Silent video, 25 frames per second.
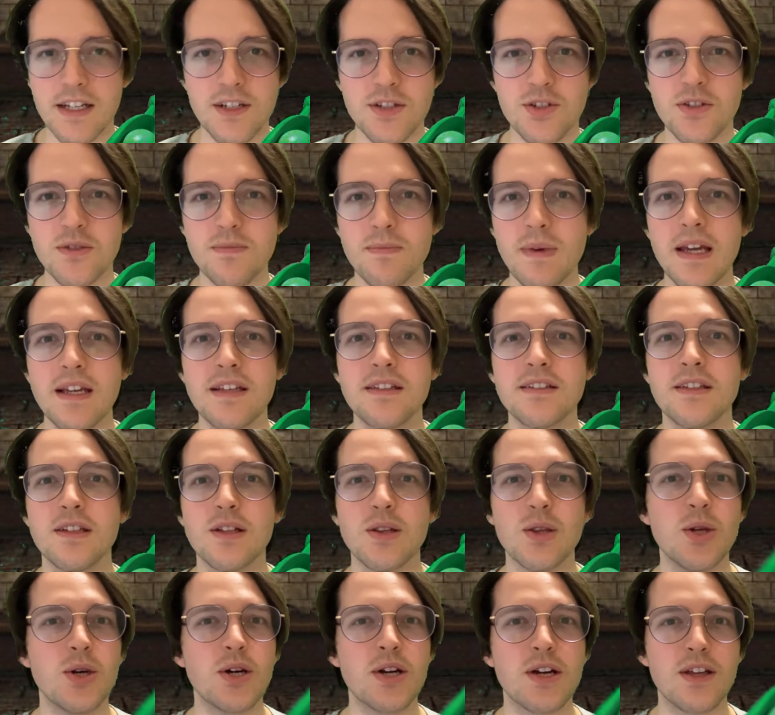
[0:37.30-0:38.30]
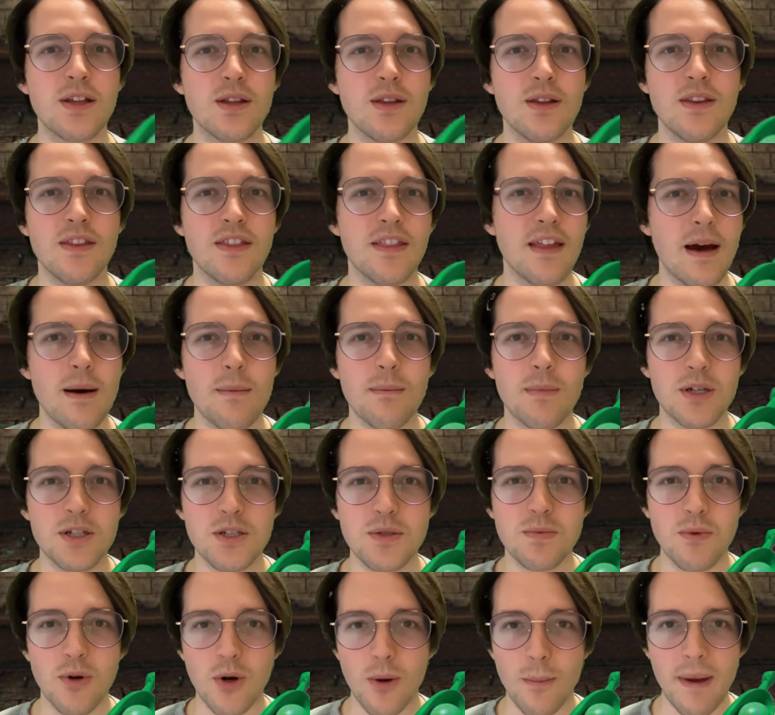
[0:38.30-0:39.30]
it just makes it look that
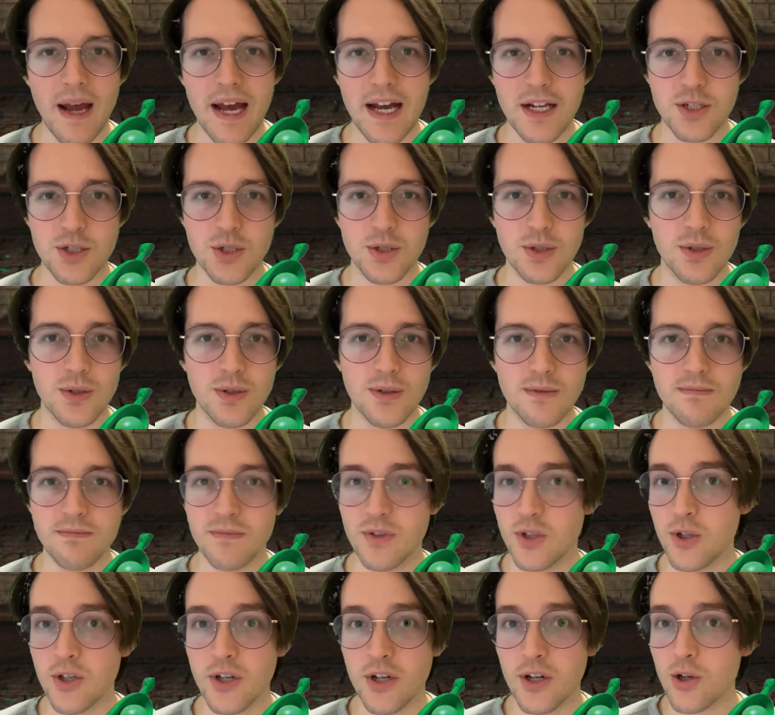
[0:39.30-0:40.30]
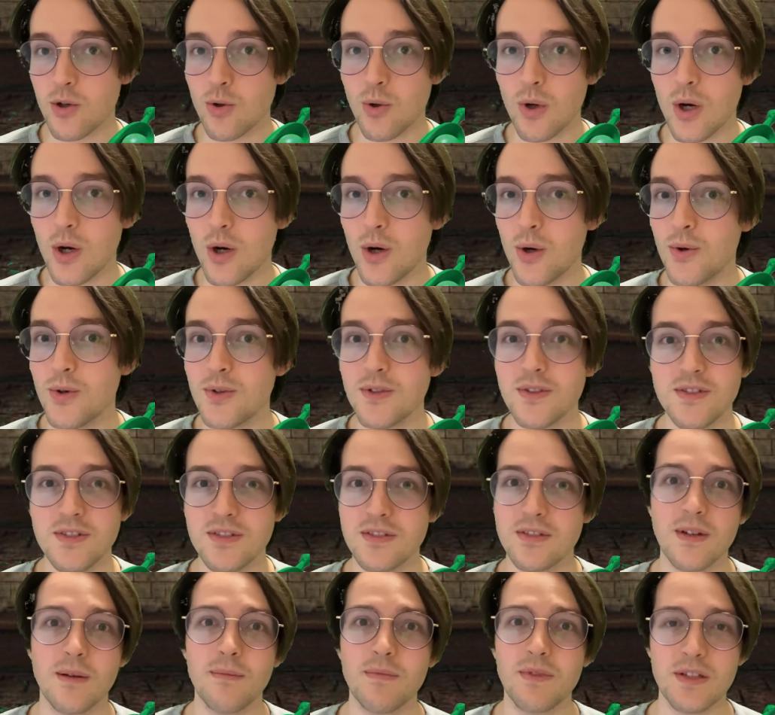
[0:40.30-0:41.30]
much more magical. You're gonna grow
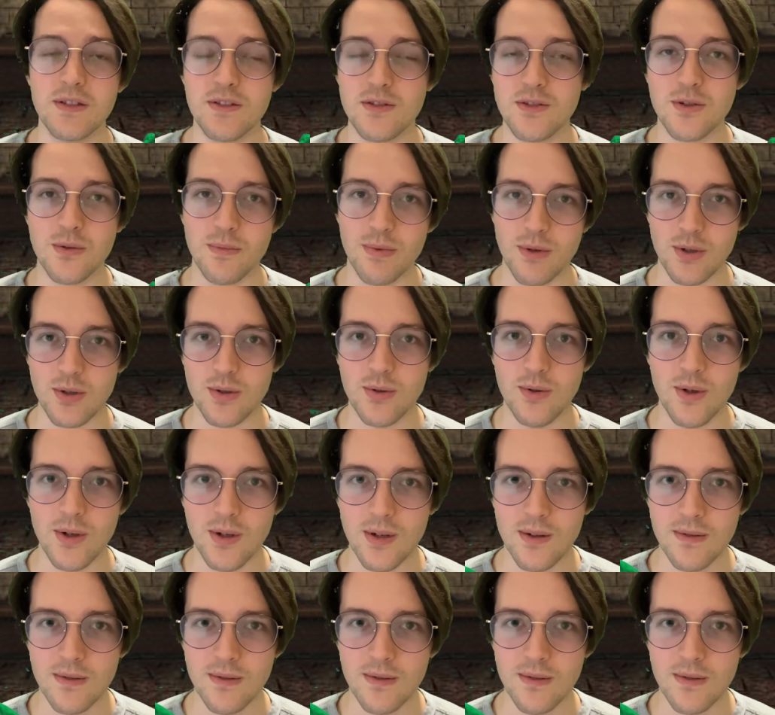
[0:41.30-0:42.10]
something super cool.